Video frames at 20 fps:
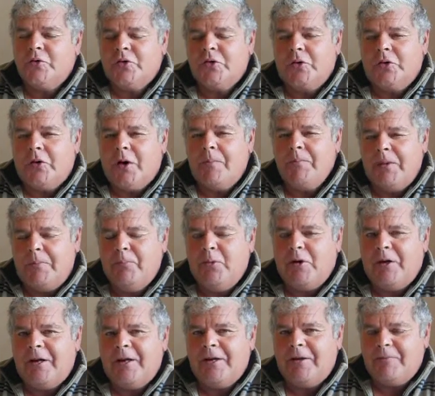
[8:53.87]
sure I'll be
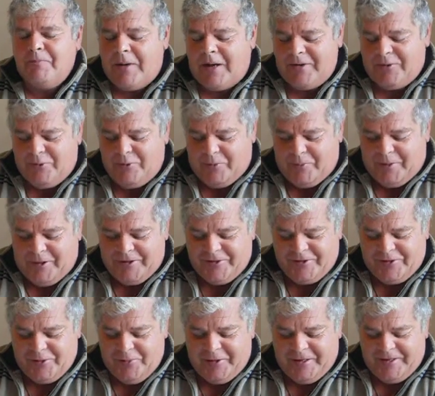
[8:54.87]
putting it in my toolbox
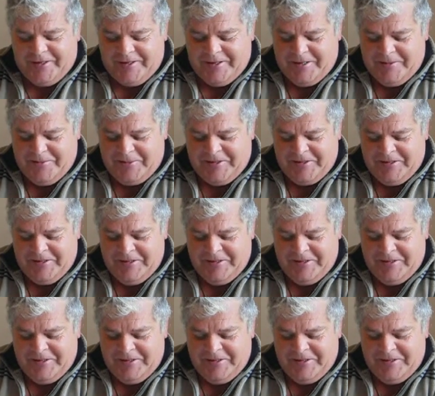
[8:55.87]
too many times.